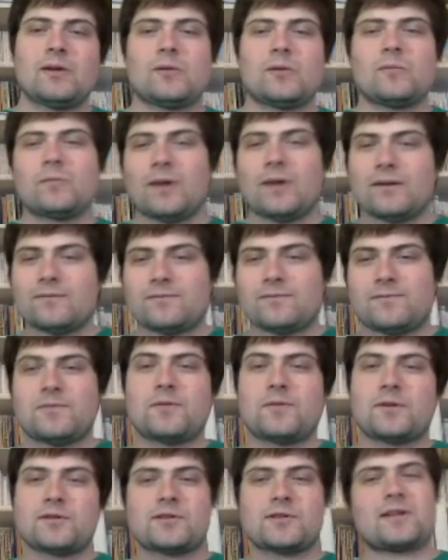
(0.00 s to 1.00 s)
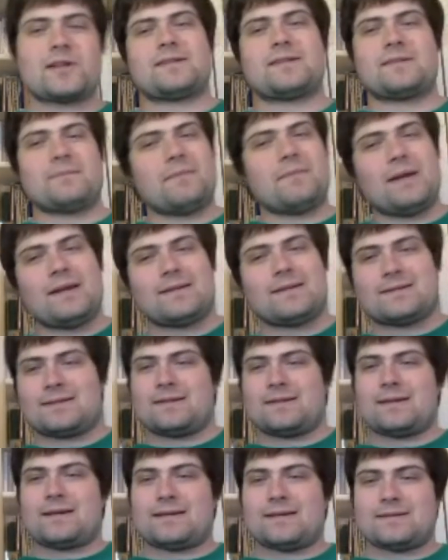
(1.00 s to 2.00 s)
When forged, it's
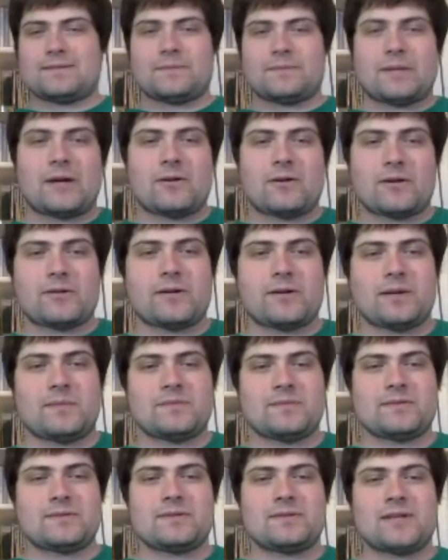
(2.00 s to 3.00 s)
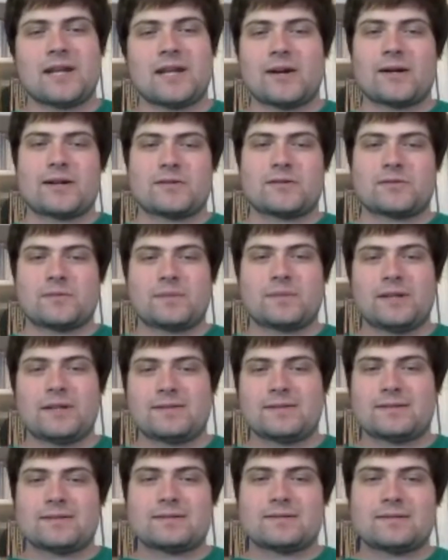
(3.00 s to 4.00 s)
amazing, as it power creeps daring
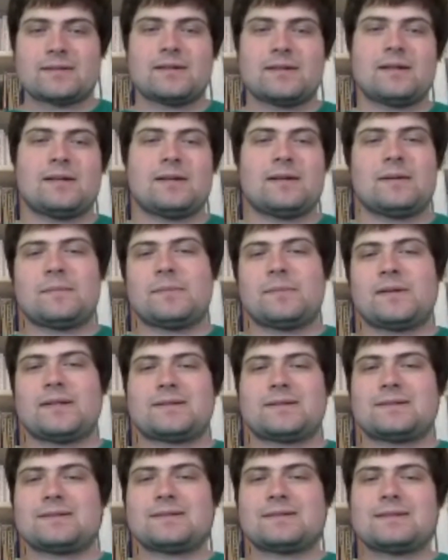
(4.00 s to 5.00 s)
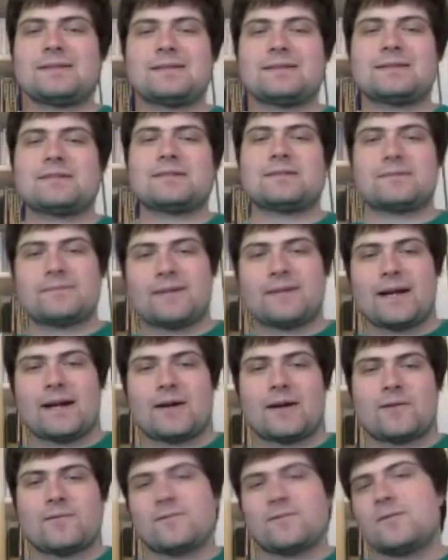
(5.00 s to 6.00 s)
trapezist, but since it's
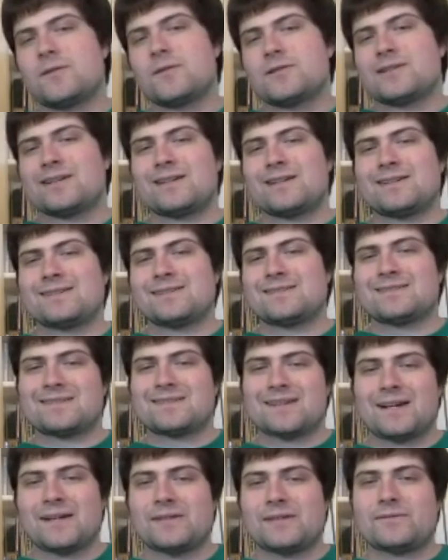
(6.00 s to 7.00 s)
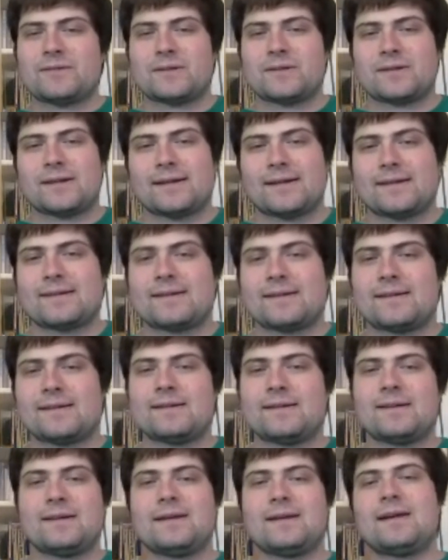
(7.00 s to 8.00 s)
rare, forging it is kind of unlikely.
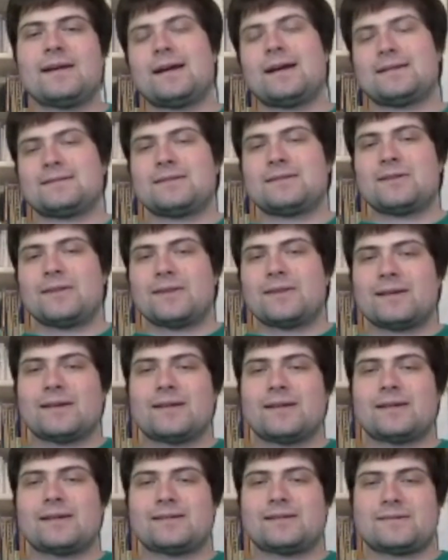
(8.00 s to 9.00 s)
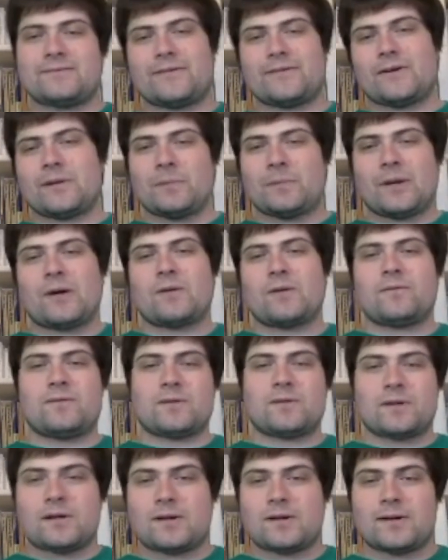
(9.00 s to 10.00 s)
I still think it's a very powerful
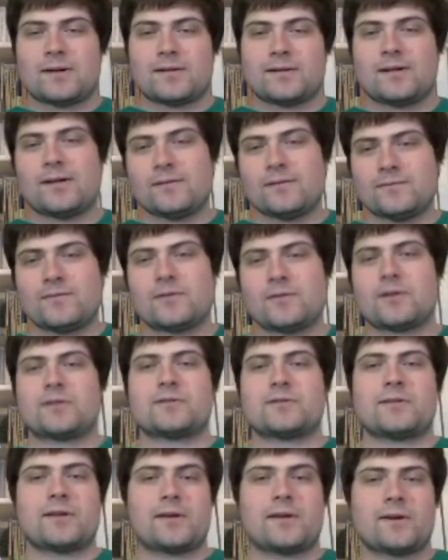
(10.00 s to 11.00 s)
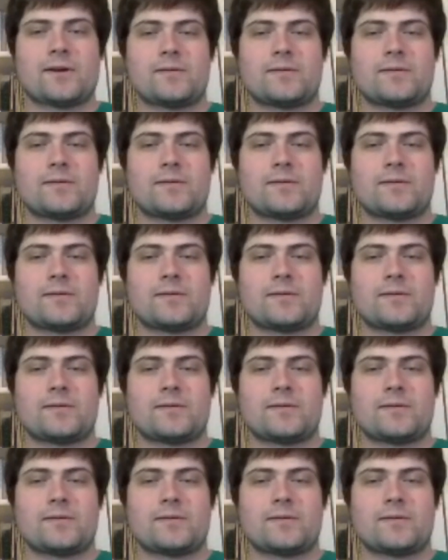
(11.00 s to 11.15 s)
card unforged, though.